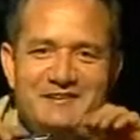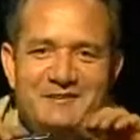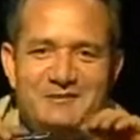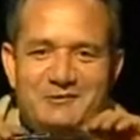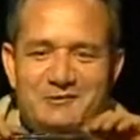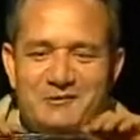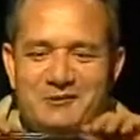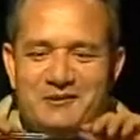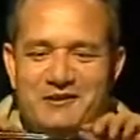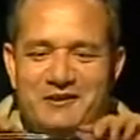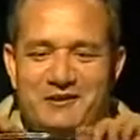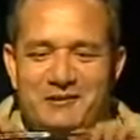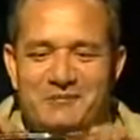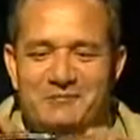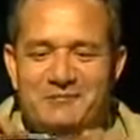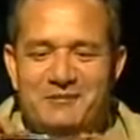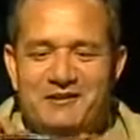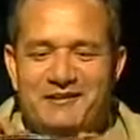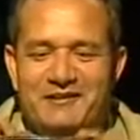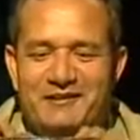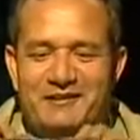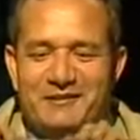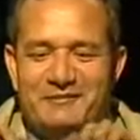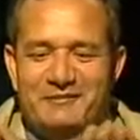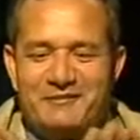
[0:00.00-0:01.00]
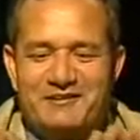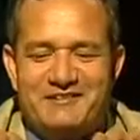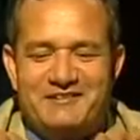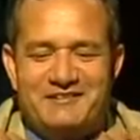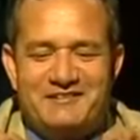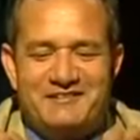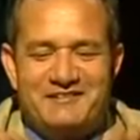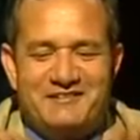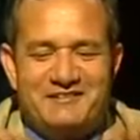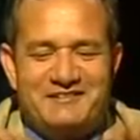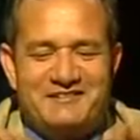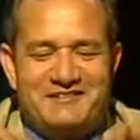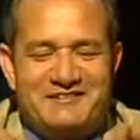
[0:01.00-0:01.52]
to keep my name in
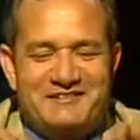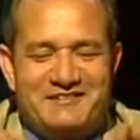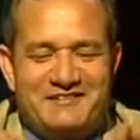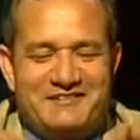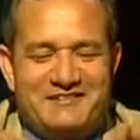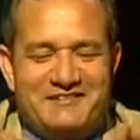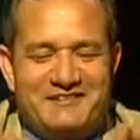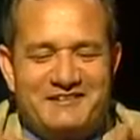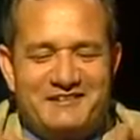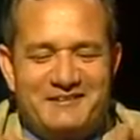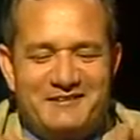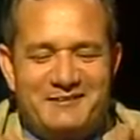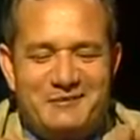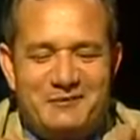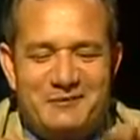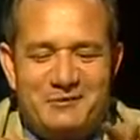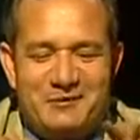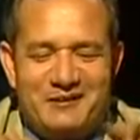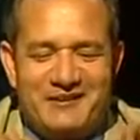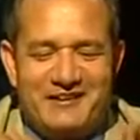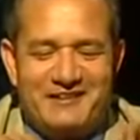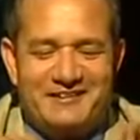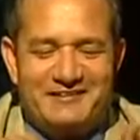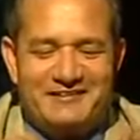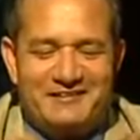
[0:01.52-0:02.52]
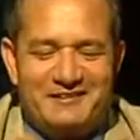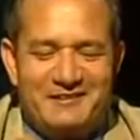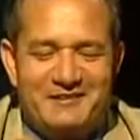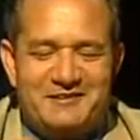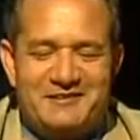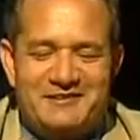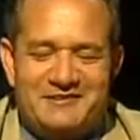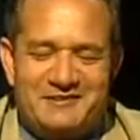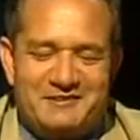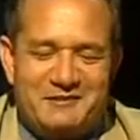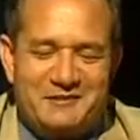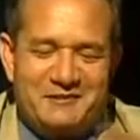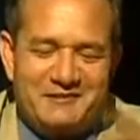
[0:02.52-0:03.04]
such a tool like
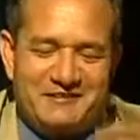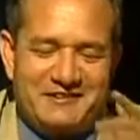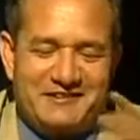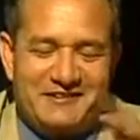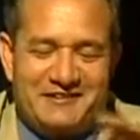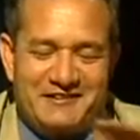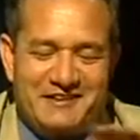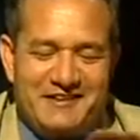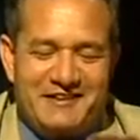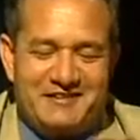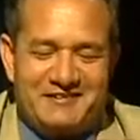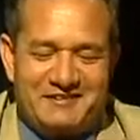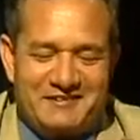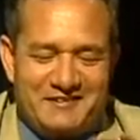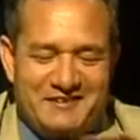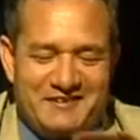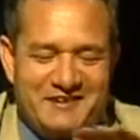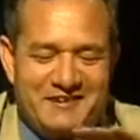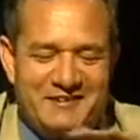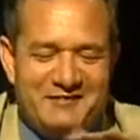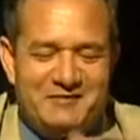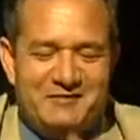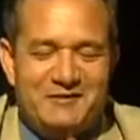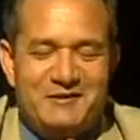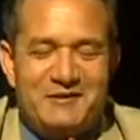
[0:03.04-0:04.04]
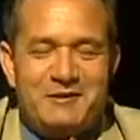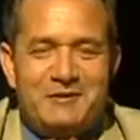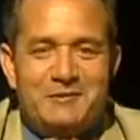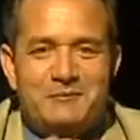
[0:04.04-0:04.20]
this on as a knife,